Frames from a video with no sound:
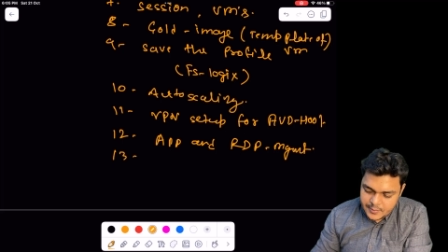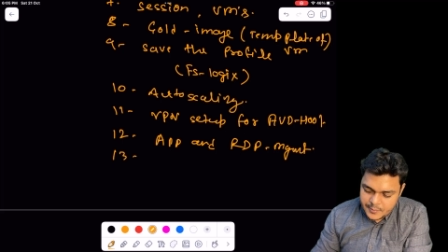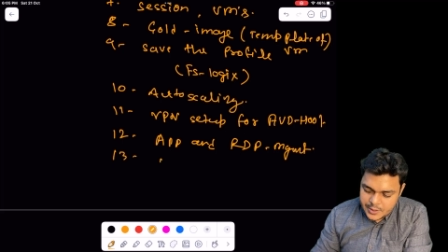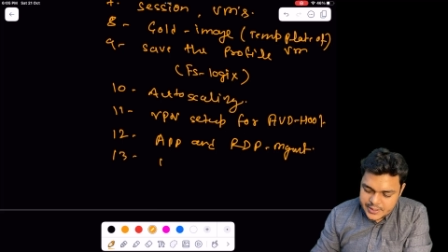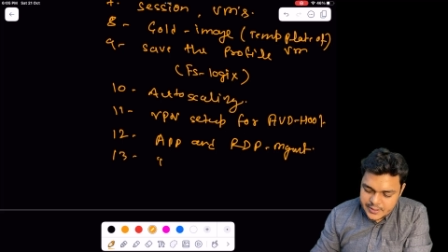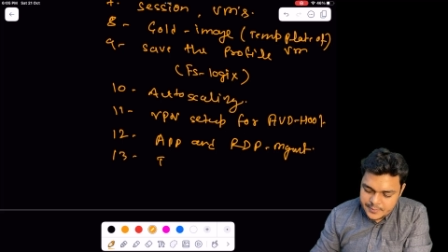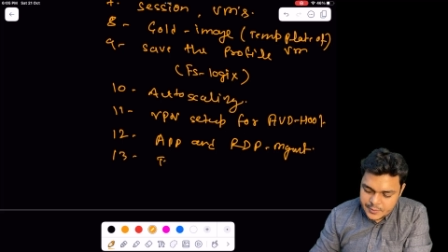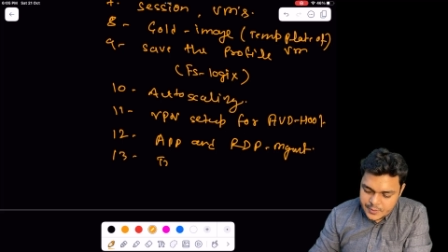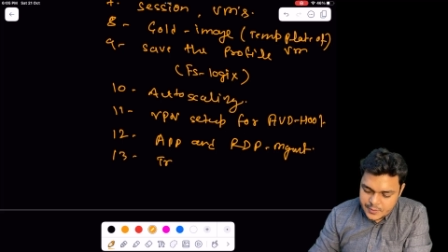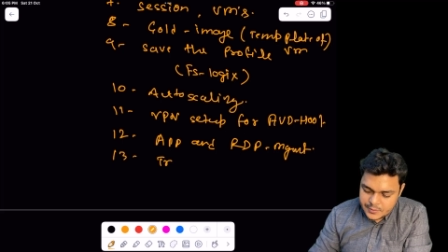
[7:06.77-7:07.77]
will give
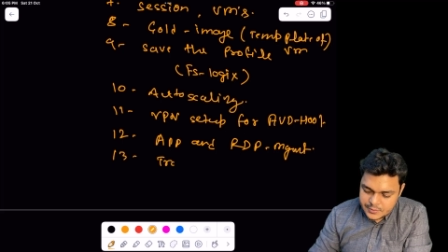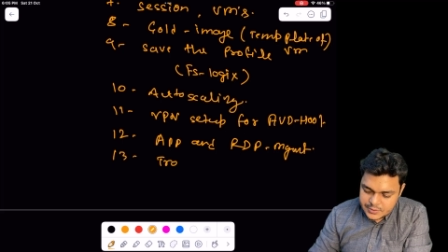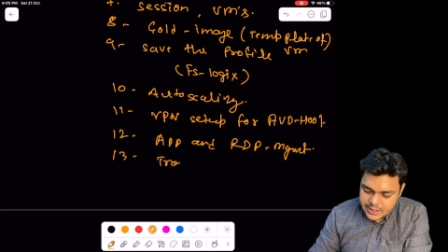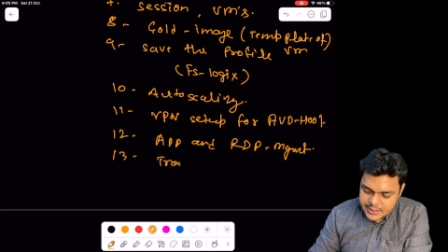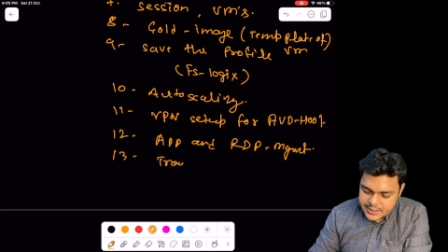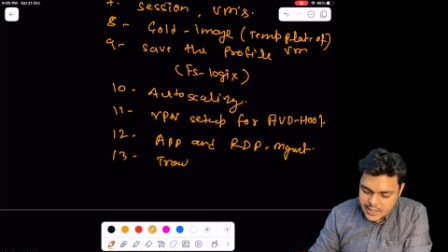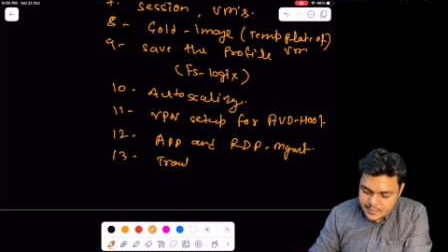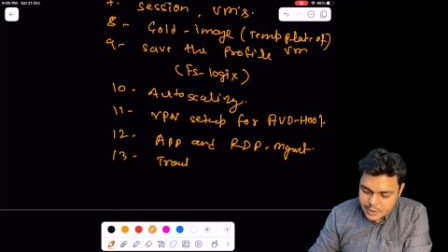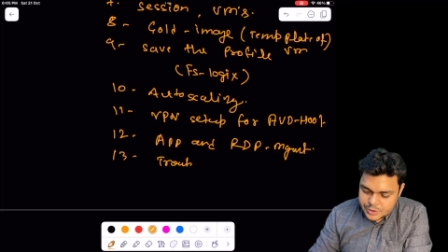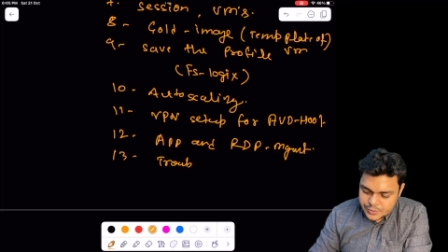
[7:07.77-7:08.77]
you the
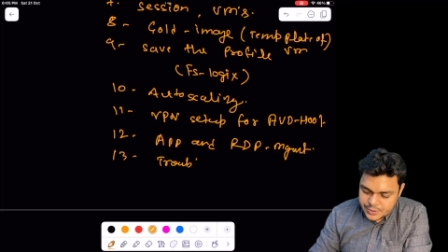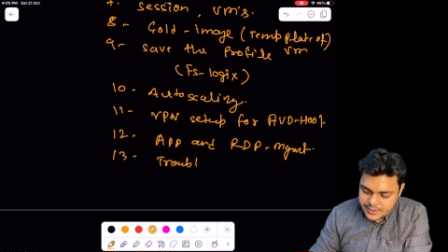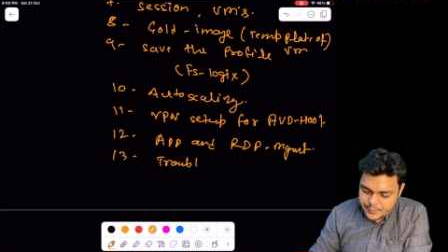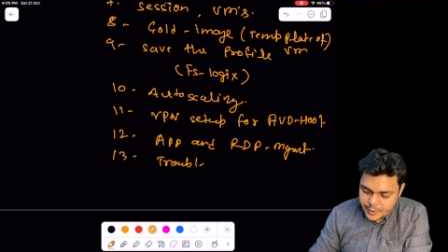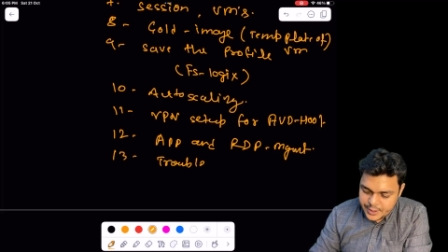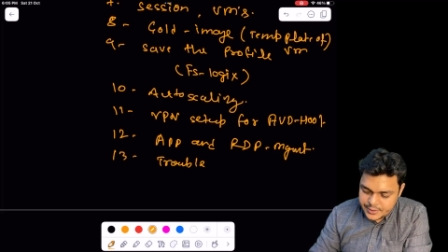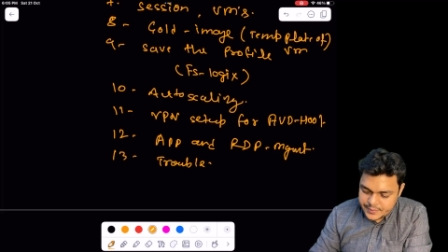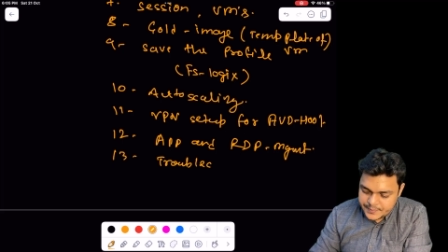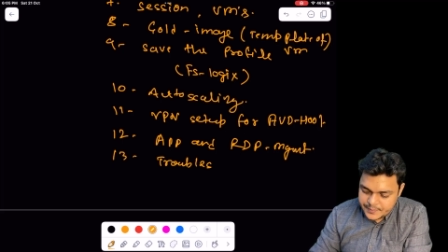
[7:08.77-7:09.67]
troubleshooting point